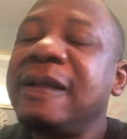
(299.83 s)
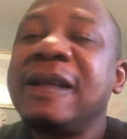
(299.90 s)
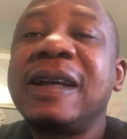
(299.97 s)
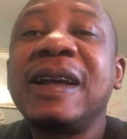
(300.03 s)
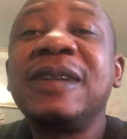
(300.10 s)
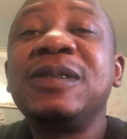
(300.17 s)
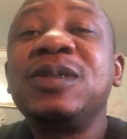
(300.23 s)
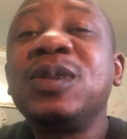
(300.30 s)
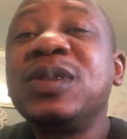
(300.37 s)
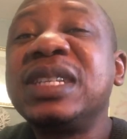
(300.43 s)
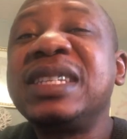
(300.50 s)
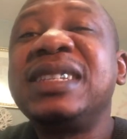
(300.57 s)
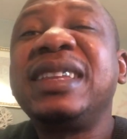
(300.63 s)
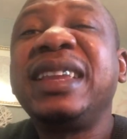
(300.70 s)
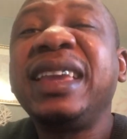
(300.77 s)
And
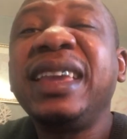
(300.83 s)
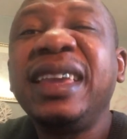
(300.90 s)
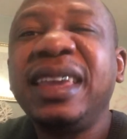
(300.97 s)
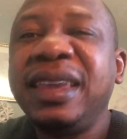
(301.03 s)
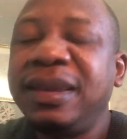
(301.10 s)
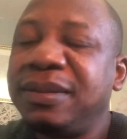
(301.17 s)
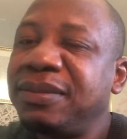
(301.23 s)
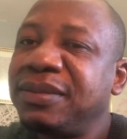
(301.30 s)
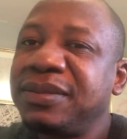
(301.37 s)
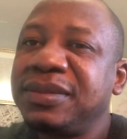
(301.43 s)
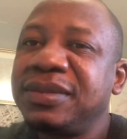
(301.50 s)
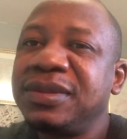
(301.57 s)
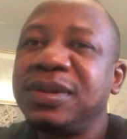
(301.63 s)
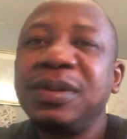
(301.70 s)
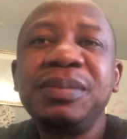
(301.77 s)
don't dare him.
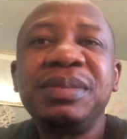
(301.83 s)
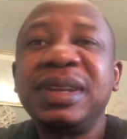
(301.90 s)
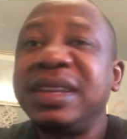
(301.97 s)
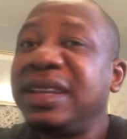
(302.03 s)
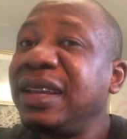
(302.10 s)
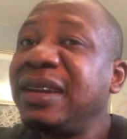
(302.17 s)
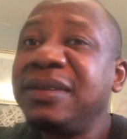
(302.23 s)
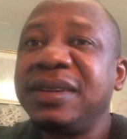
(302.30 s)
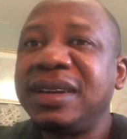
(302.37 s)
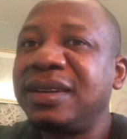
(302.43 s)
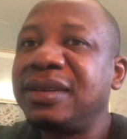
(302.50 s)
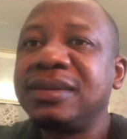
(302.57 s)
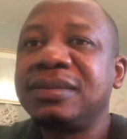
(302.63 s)
Don't be daring.